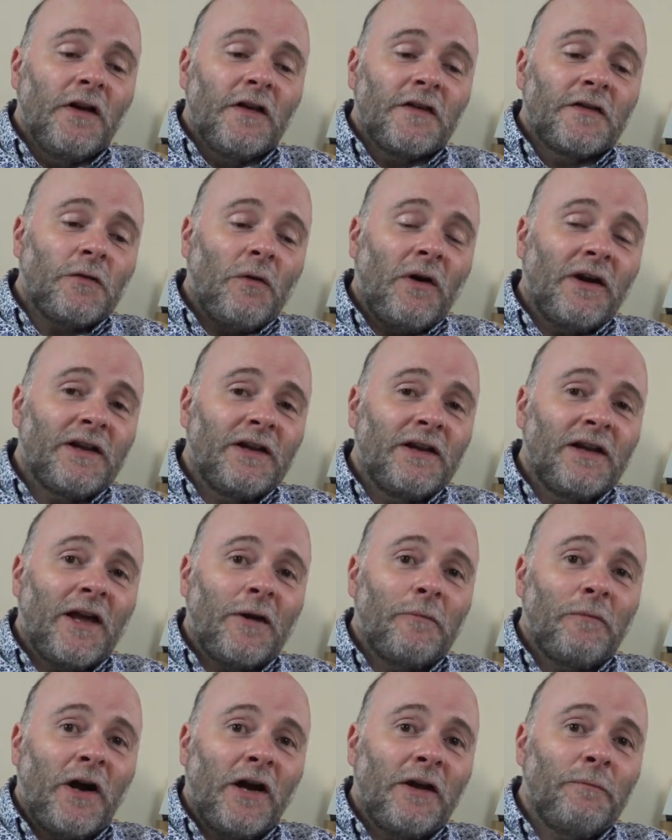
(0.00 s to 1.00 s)
so I can
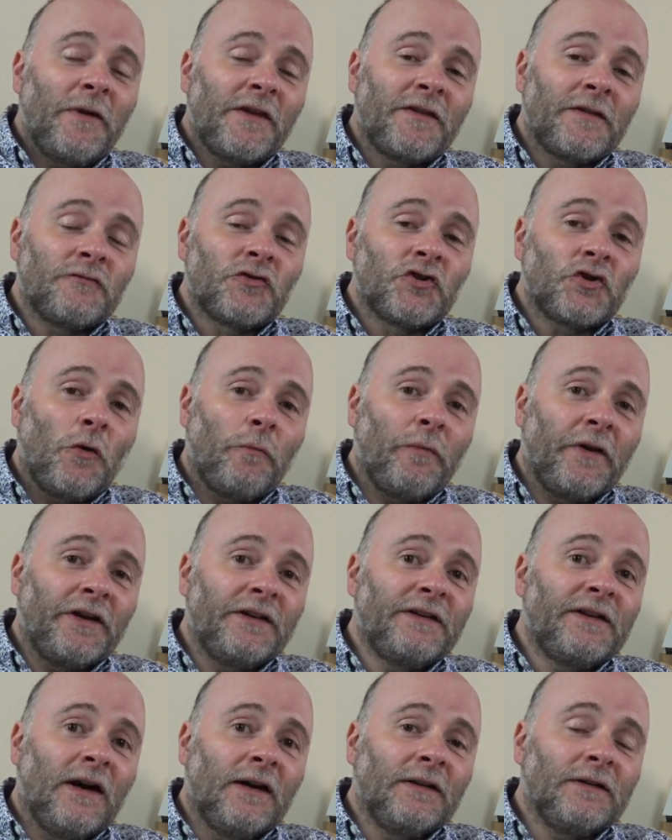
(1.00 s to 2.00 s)
get my bit of shopping
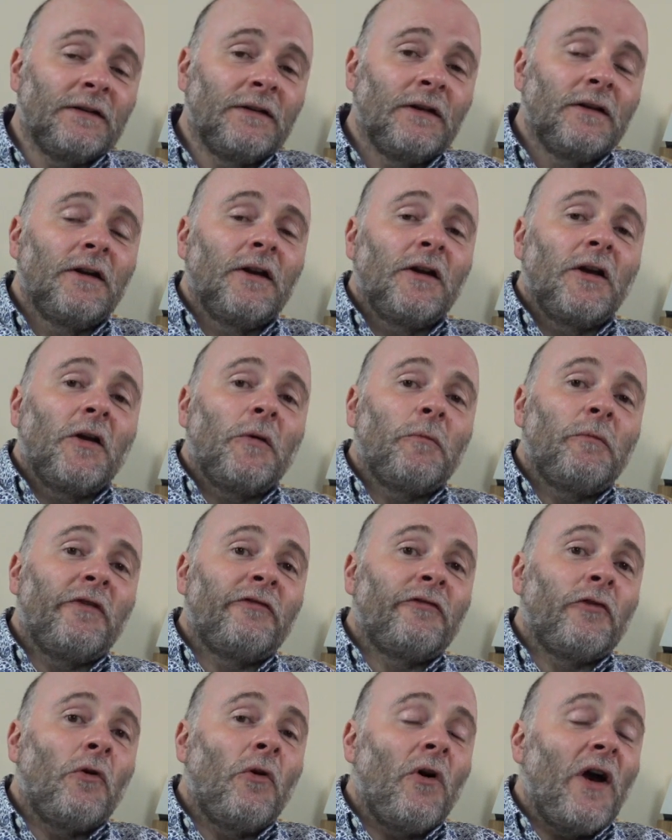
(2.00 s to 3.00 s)
done
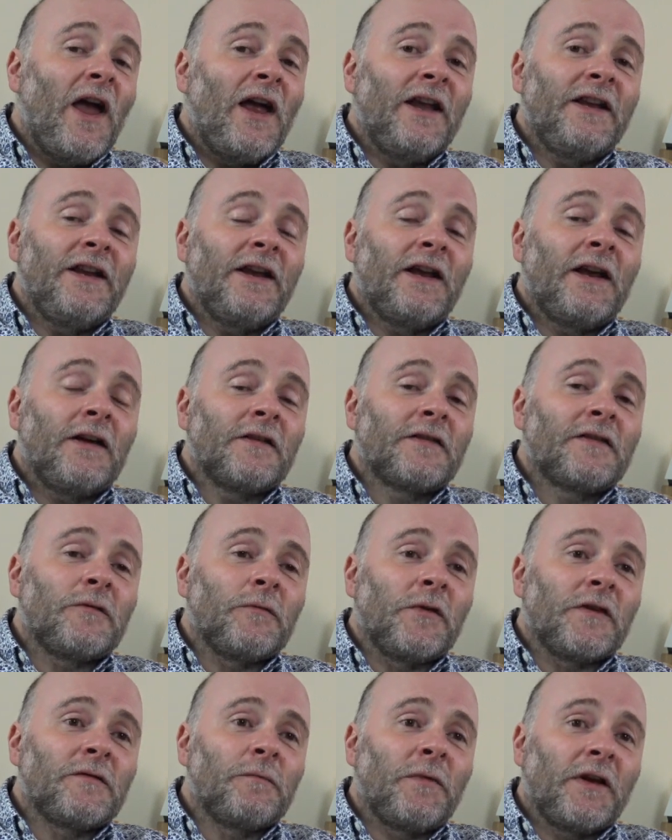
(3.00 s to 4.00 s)
before any
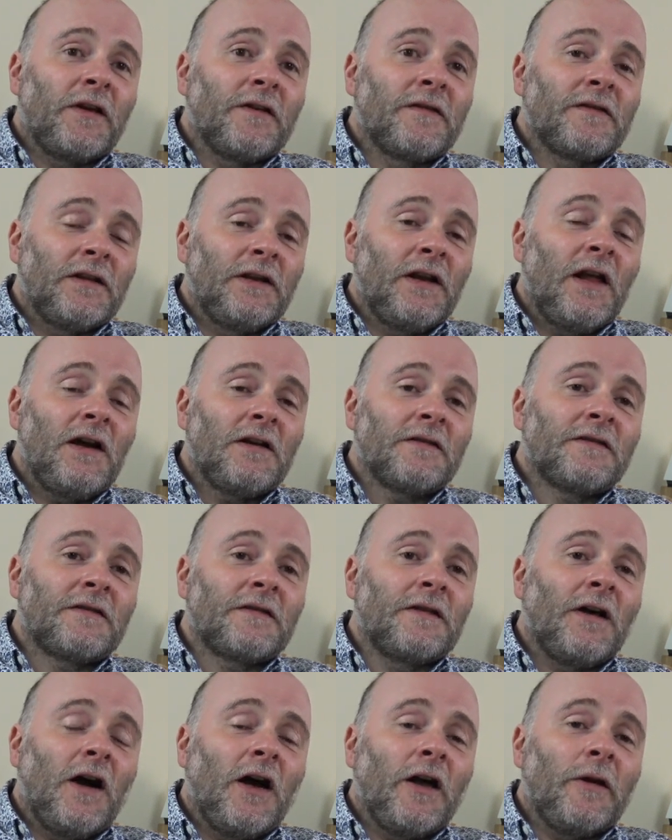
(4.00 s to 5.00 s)
customers, because the last
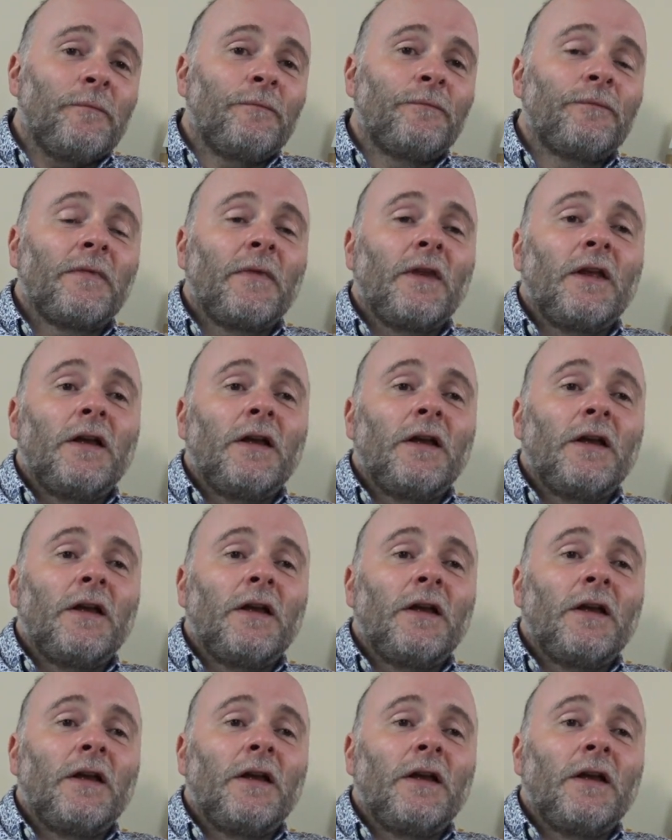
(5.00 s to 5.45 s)
time